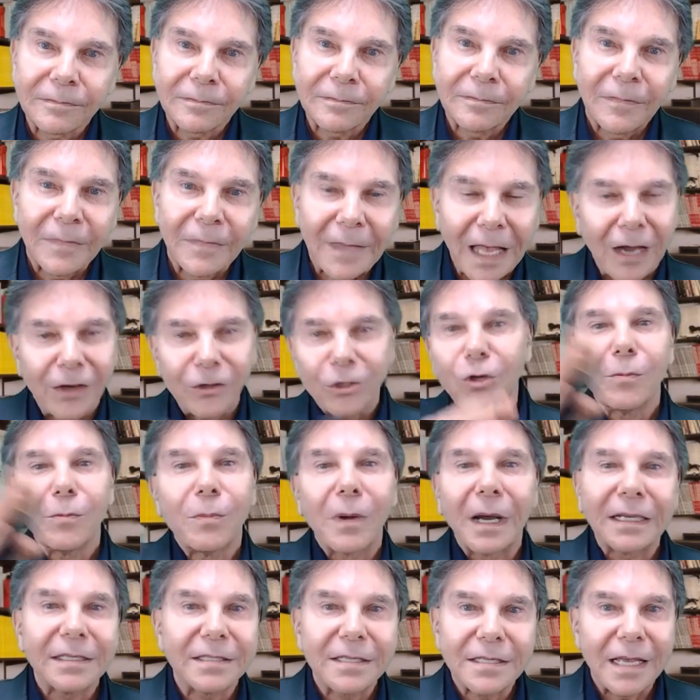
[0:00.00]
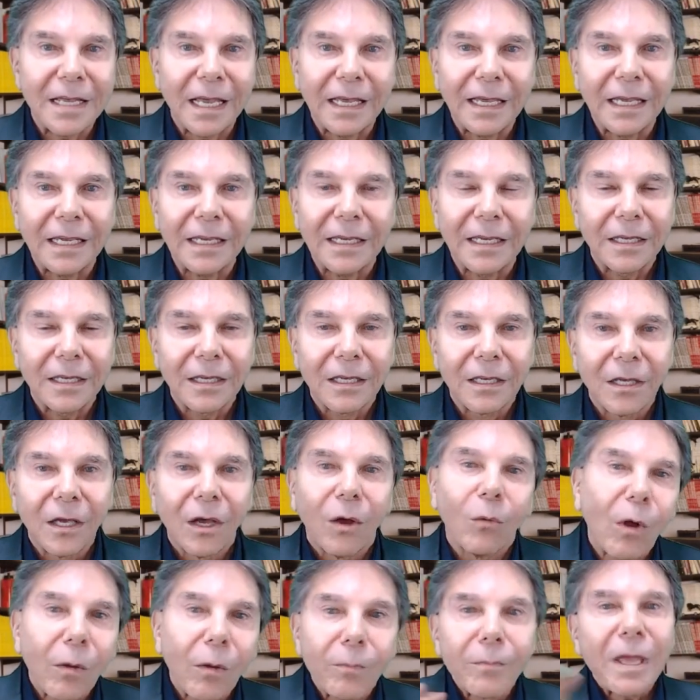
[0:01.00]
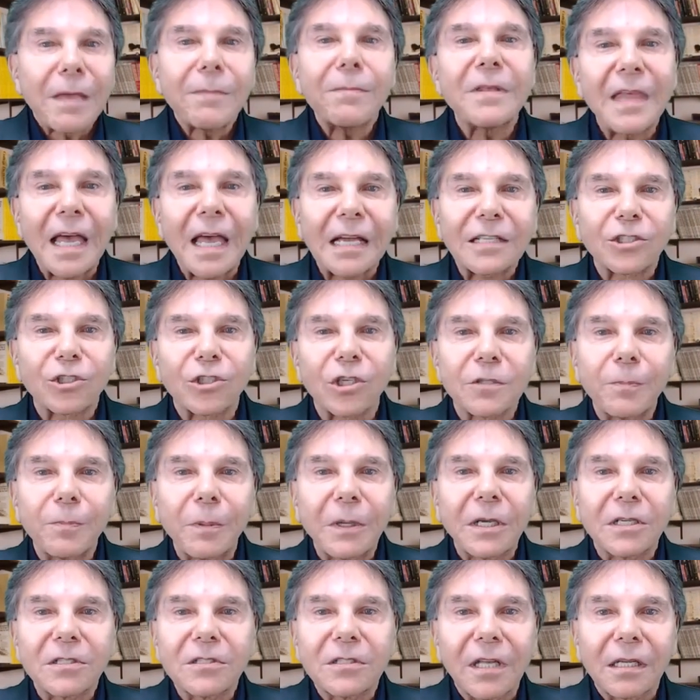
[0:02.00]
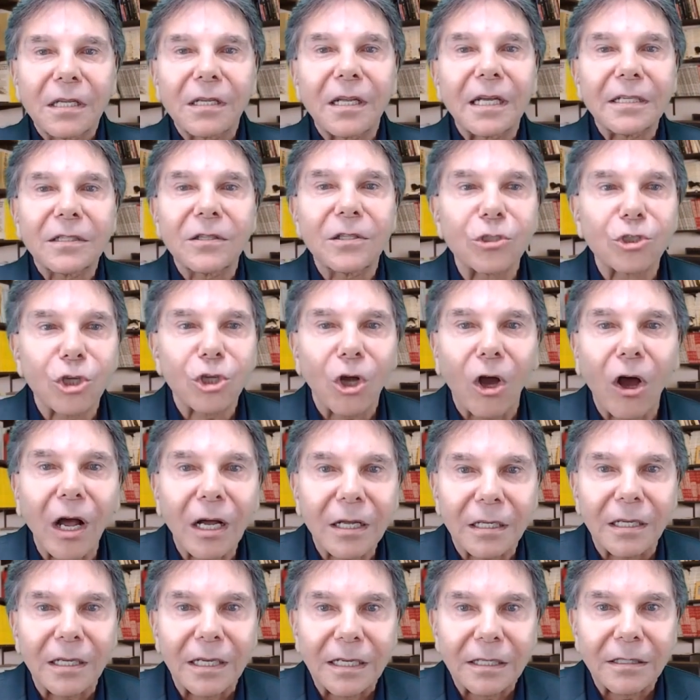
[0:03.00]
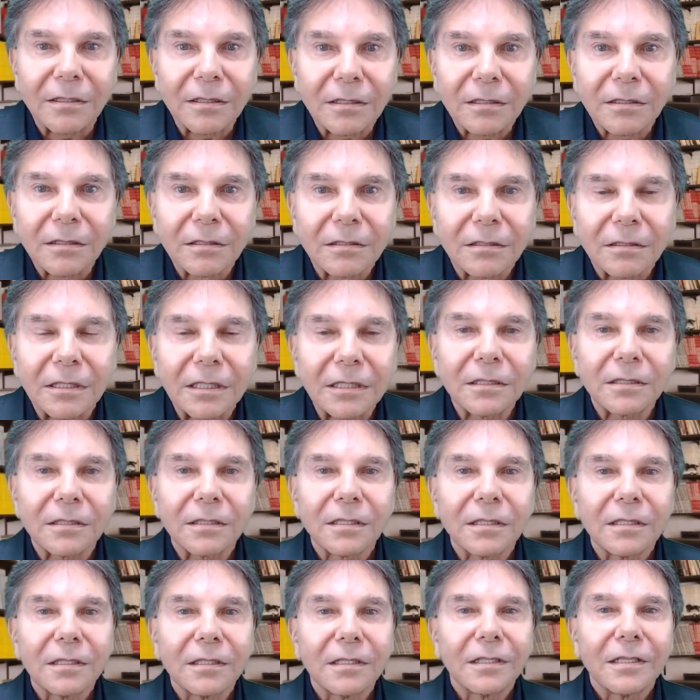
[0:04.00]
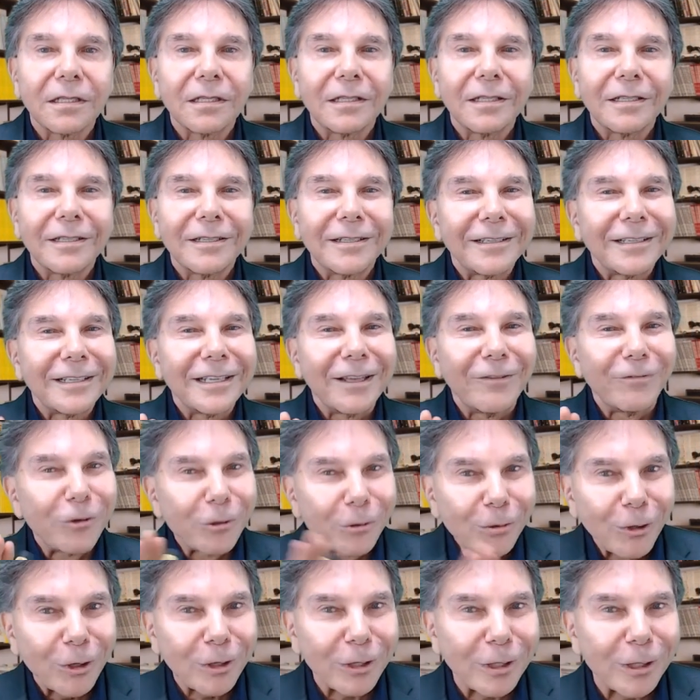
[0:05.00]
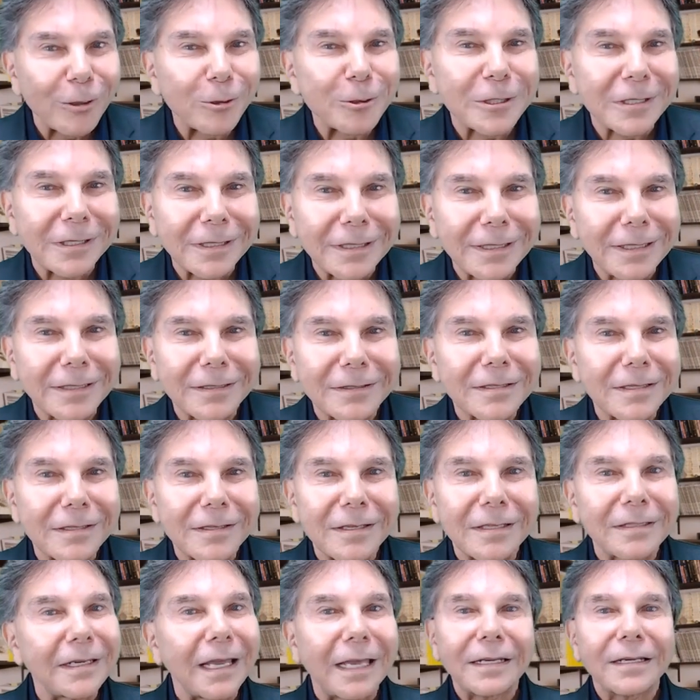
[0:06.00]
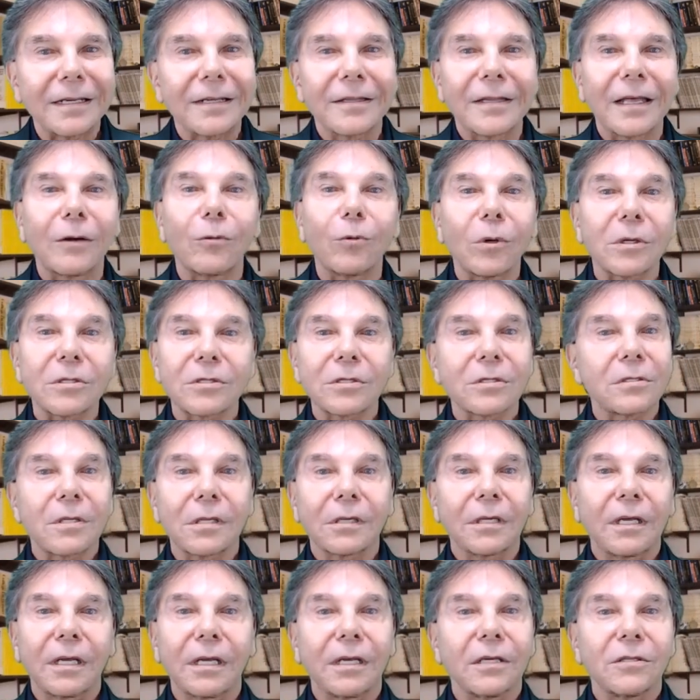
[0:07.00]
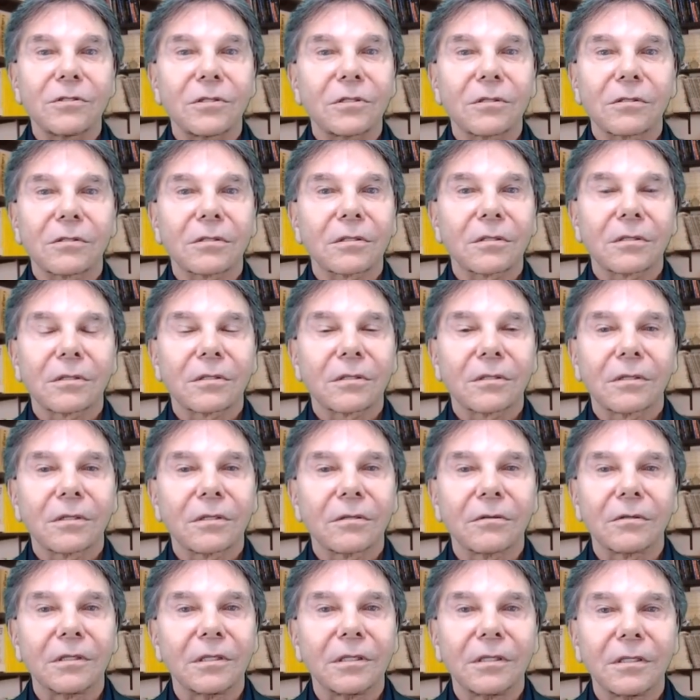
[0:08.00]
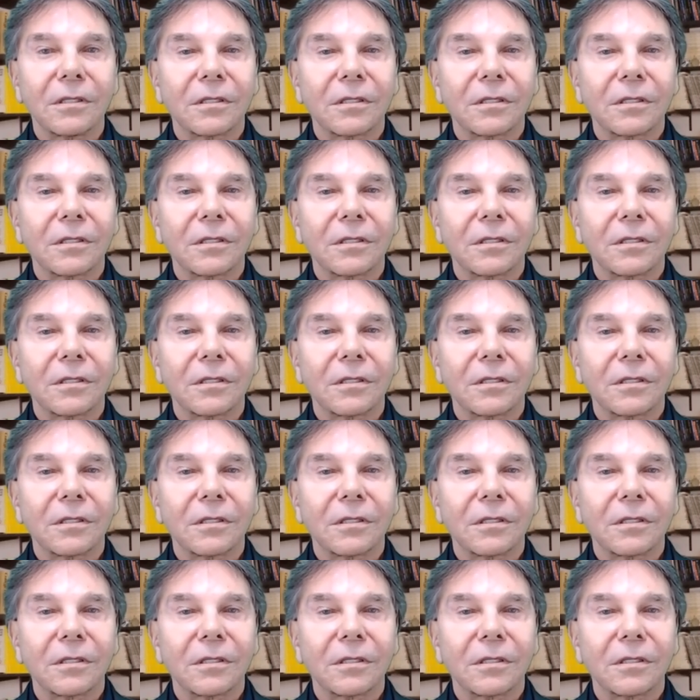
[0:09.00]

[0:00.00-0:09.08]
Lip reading: Now, you might say, well, maybe that's just because they like the chocolate, right? If you look closely into the data, that wasn't the case, right?